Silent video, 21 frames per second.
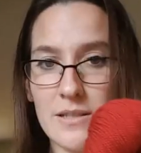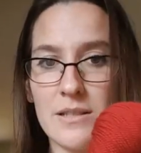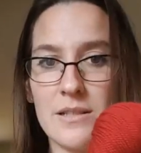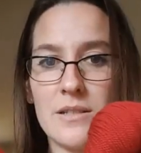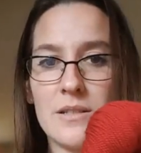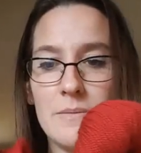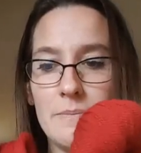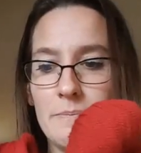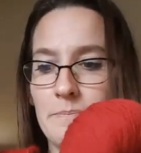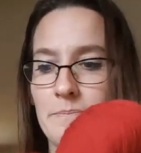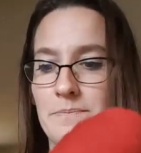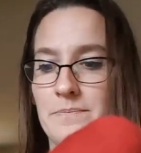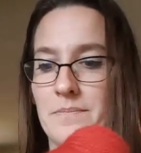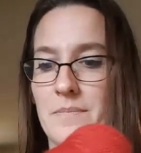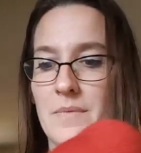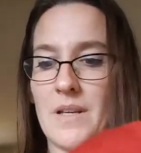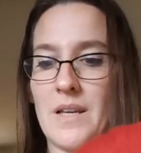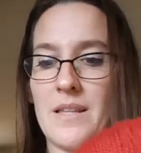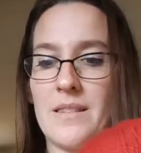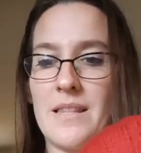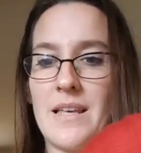of this,
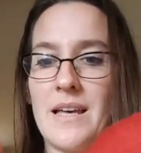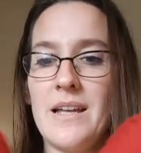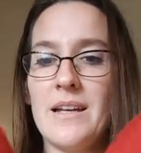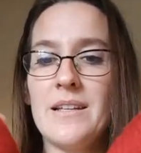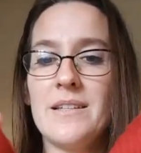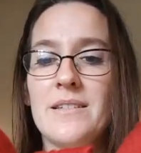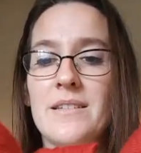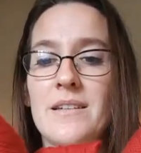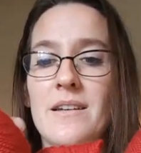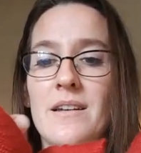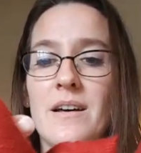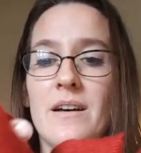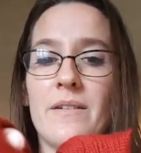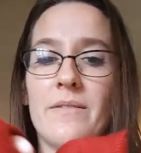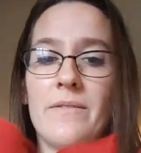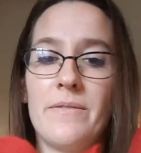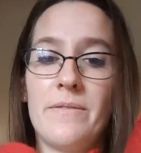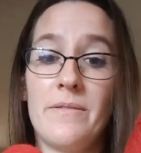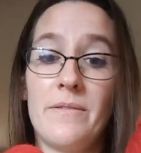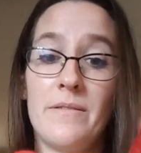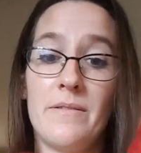and that is enough.
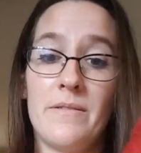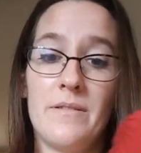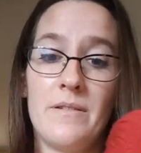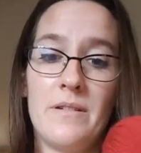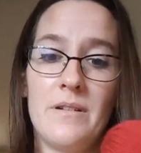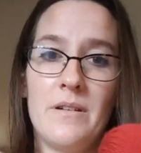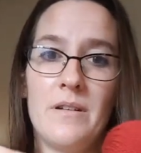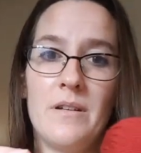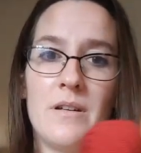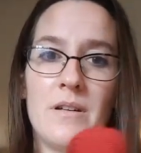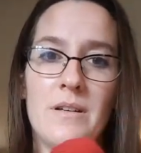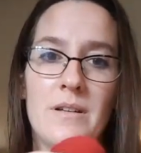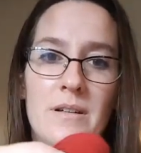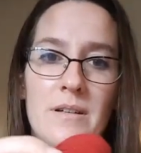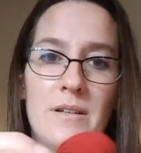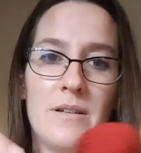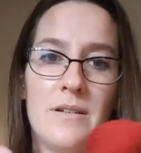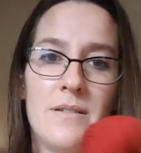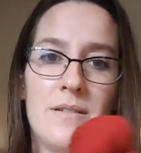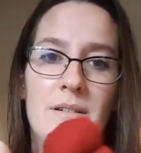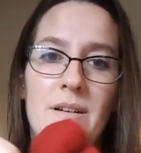
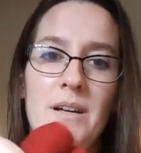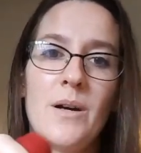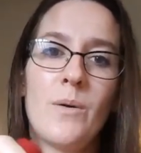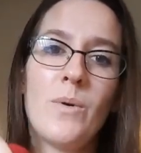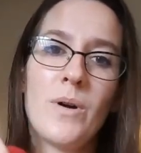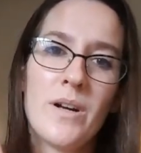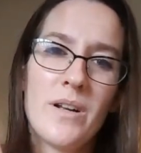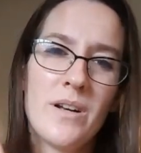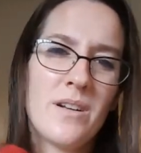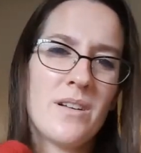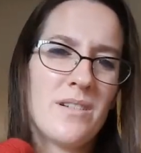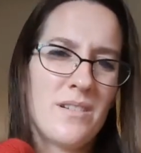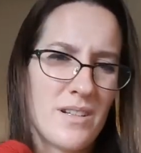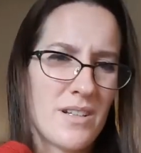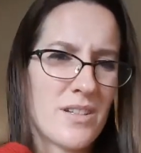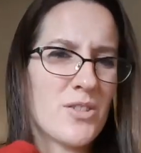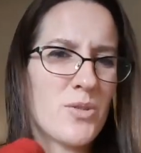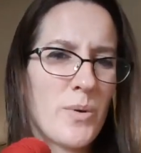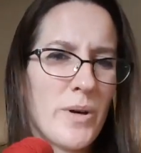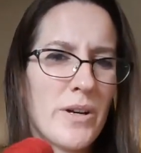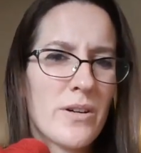I wanted like
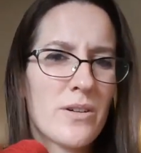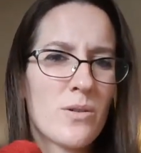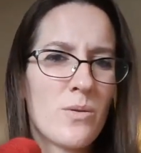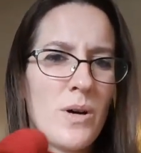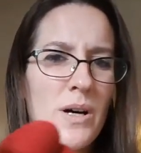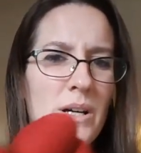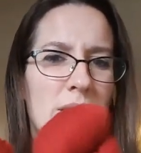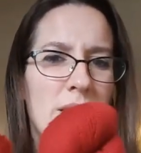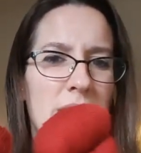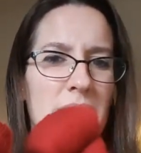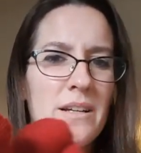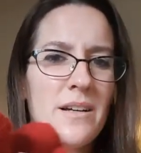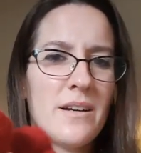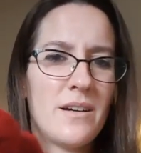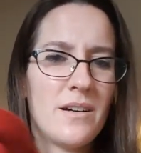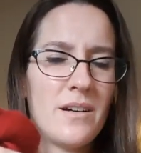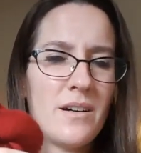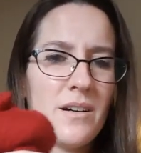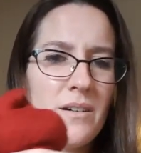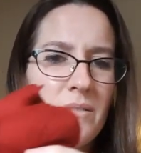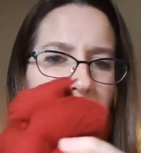a sweater quantity
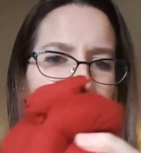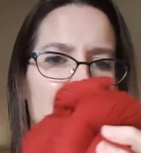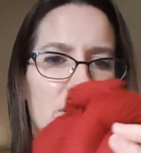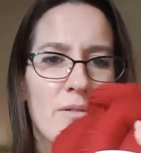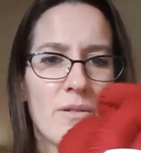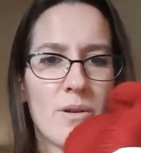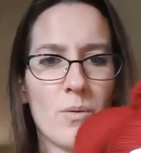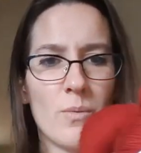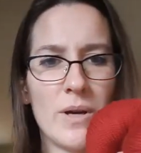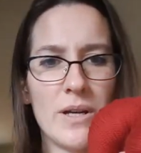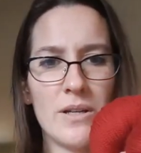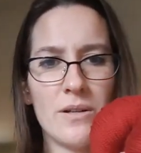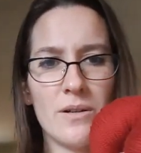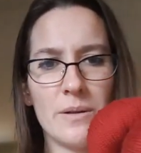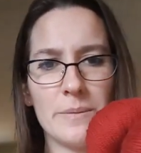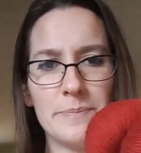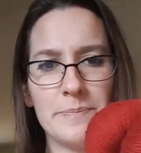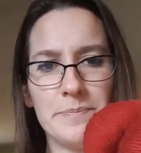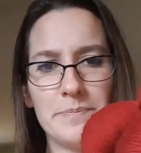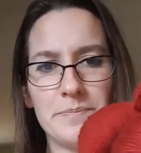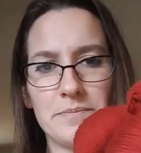of fingering weight
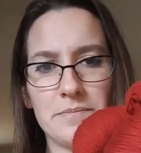yarn.